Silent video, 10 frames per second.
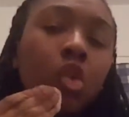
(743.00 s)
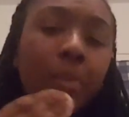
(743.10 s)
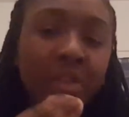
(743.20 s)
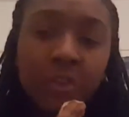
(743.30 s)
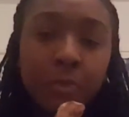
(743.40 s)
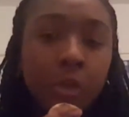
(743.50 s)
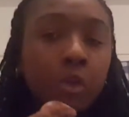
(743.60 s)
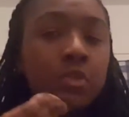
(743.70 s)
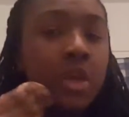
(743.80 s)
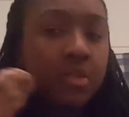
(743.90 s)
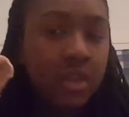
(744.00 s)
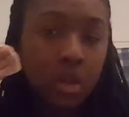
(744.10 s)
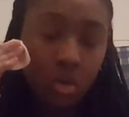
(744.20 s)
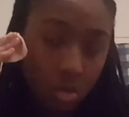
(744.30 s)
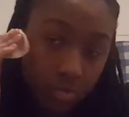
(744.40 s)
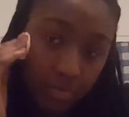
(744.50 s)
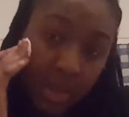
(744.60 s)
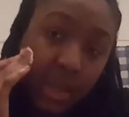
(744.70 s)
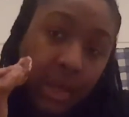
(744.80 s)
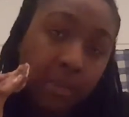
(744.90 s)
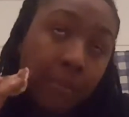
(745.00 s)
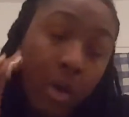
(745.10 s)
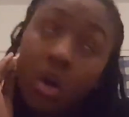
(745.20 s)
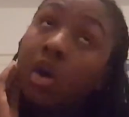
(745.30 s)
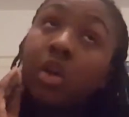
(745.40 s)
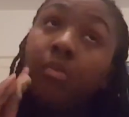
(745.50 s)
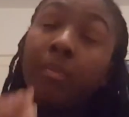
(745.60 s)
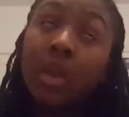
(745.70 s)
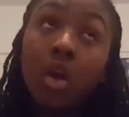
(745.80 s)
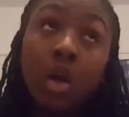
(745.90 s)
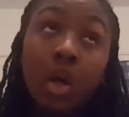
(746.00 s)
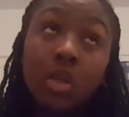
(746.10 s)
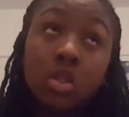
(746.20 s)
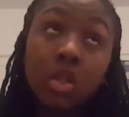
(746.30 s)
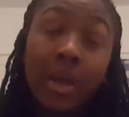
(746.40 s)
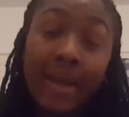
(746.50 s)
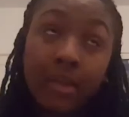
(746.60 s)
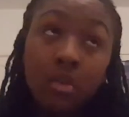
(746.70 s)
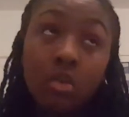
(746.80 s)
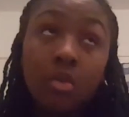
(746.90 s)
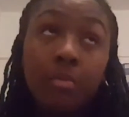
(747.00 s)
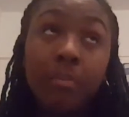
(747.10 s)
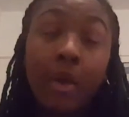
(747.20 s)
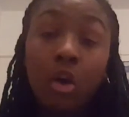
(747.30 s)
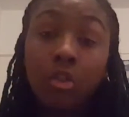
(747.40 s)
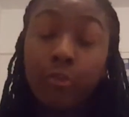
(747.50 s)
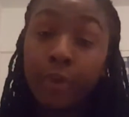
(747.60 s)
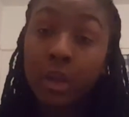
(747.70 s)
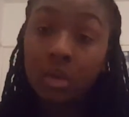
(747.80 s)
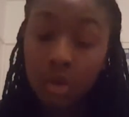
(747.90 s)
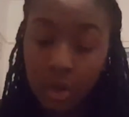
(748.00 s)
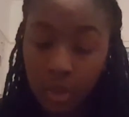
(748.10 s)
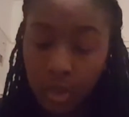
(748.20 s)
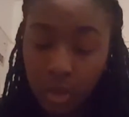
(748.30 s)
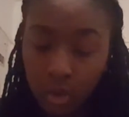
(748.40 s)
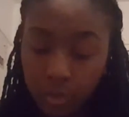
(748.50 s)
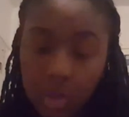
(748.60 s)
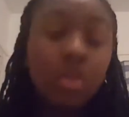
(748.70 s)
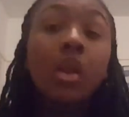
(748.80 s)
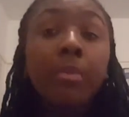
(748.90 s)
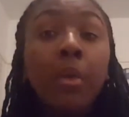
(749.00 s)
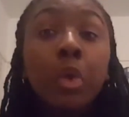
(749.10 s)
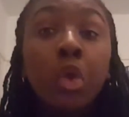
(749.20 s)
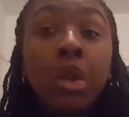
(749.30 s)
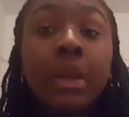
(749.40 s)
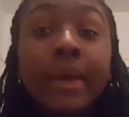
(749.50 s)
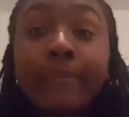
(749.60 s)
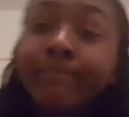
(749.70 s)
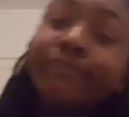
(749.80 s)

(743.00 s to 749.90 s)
got myself some clothes, and then me, my aunt, my younger cousin, and my aunt's friend, we ended up going on holiday.